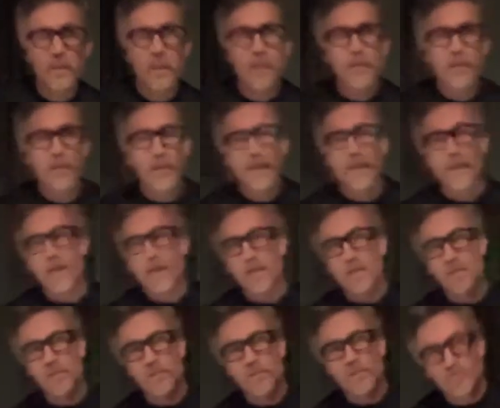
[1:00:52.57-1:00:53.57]
and I kind
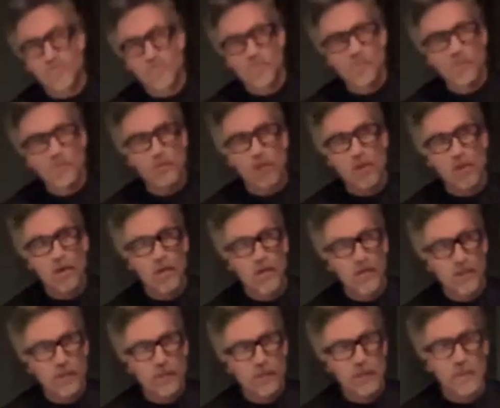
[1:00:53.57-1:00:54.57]
of just saw
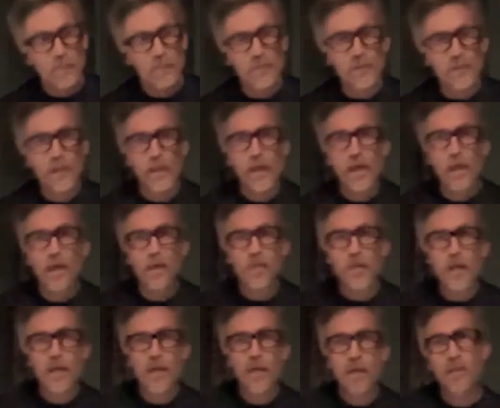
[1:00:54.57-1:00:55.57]
him and I was like, "Hey
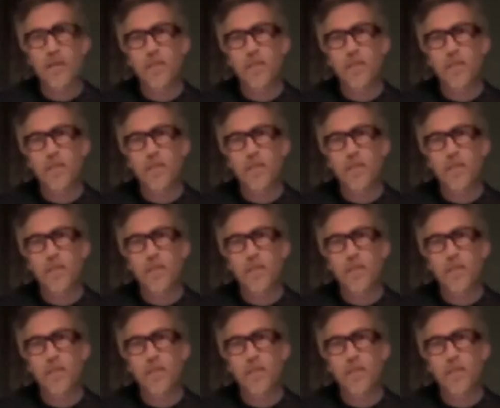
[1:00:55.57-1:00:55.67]
man,